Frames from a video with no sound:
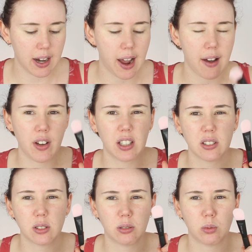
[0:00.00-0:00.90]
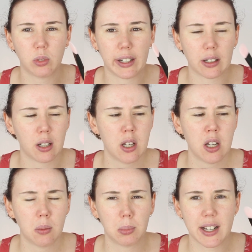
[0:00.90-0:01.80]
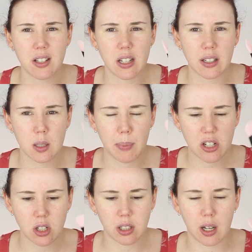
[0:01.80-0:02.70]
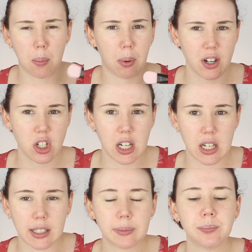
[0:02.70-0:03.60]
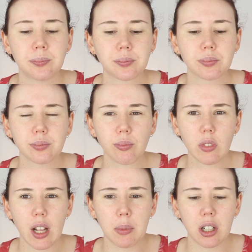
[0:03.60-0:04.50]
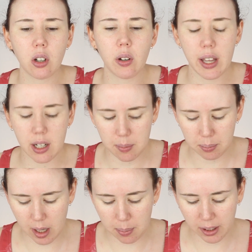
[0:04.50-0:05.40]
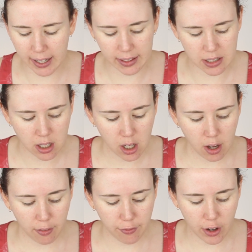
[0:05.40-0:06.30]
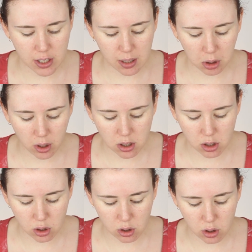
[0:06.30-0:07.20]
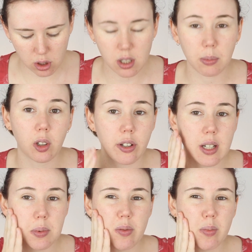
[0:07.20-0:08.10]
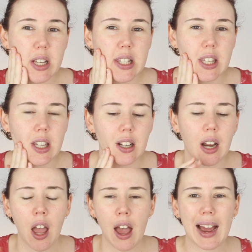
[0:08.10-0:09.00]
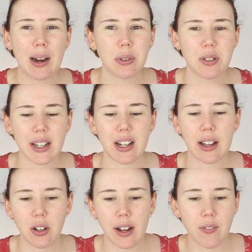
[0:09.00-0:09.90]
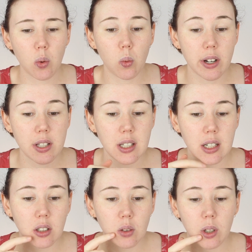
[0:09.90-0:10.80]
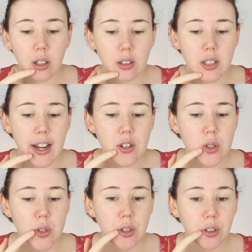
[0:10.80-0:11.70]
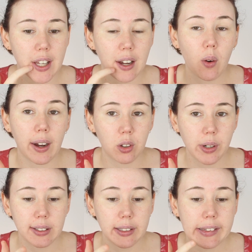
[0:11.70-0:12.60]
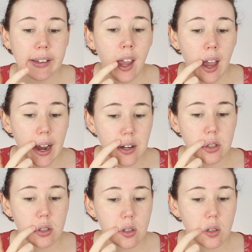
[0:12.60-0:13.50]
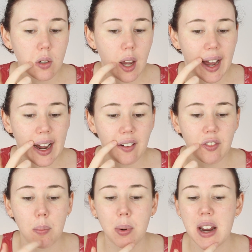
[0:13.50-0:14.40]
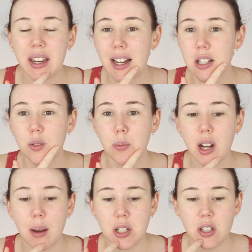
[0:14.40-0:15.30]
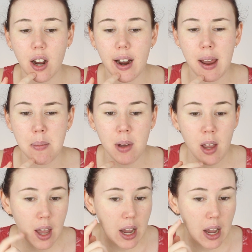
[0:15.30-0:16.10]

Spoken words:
I have a little like plastic spatula brush here. I'm gonna go ahead and apply this. First, I'm going to do some close-ups of my skin. I will say I don't have the worst skin in the world. I do get quite oily. I do have breakouts from time to time.